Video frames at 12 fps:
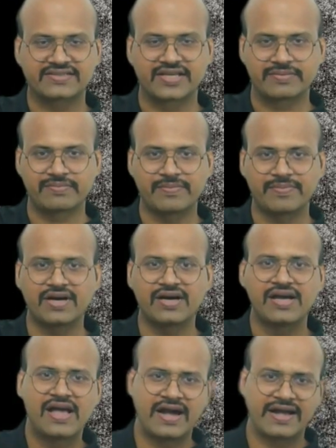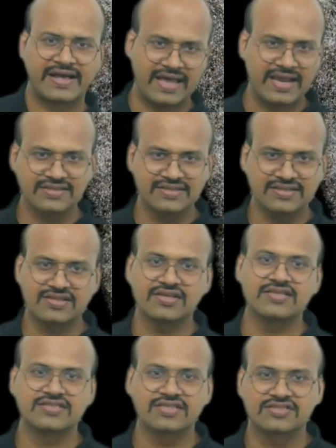Remember, a galaxy
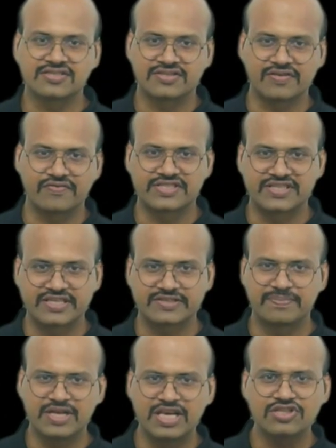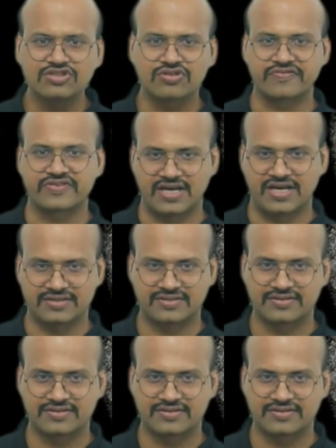is a system which has billions of stars.